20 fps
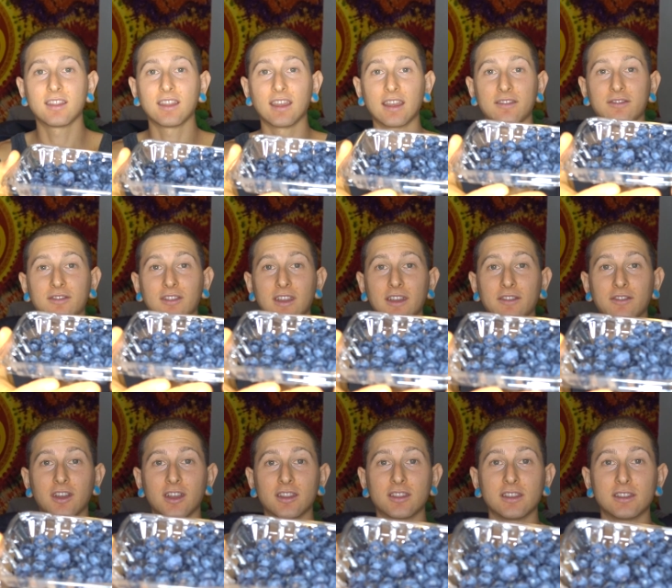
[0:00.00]
Thankfully,
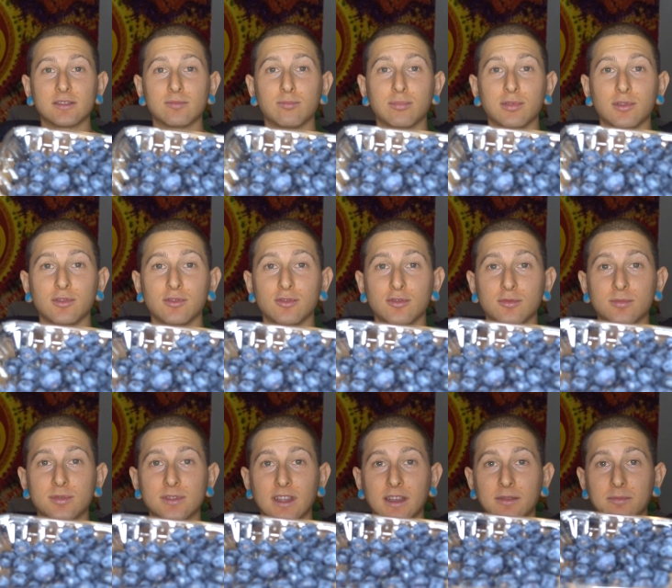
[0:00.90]
I've got these
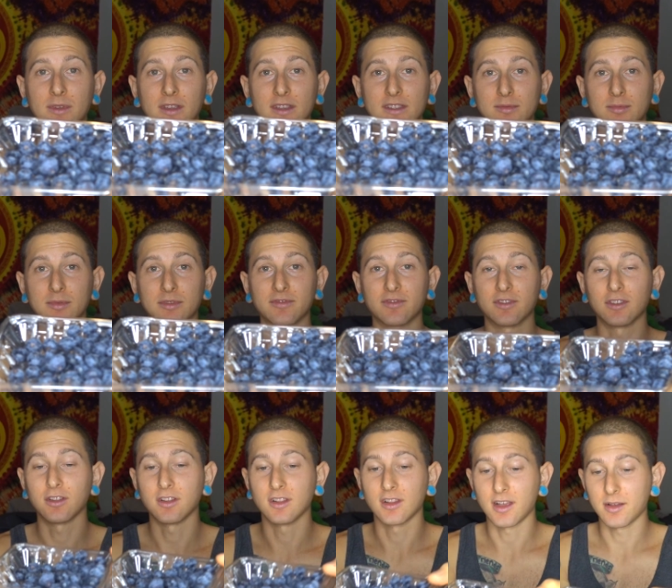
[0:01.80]
bloobs. That makes me
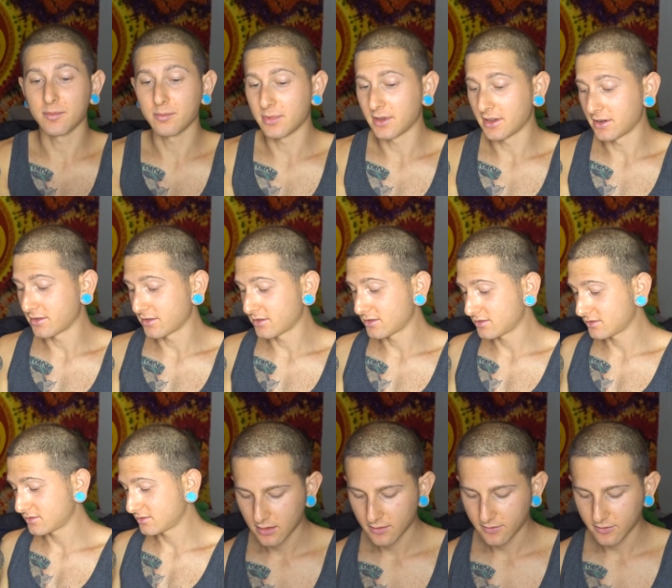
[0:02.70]
feel a lot better.
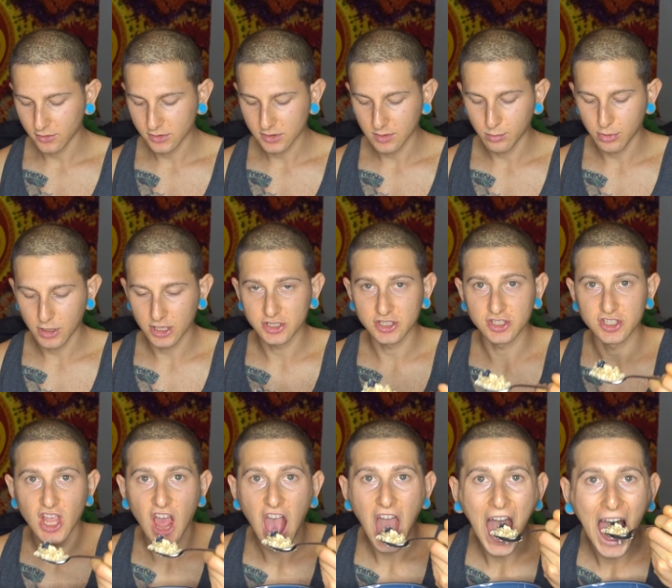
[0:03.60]
First
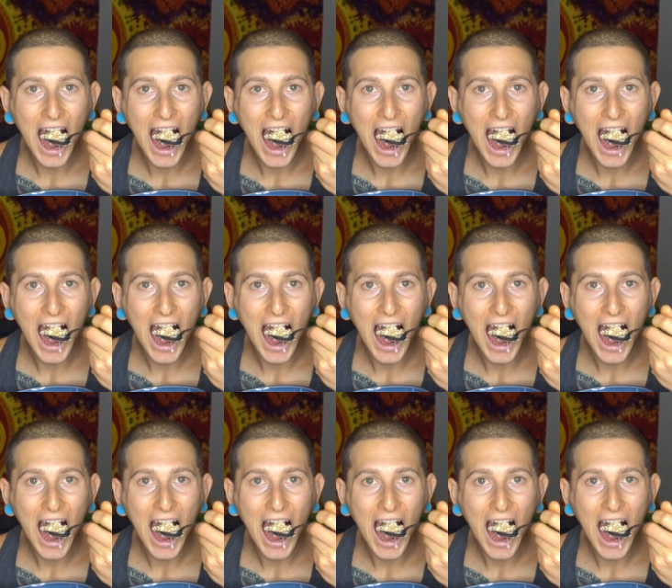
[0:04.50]
impressions.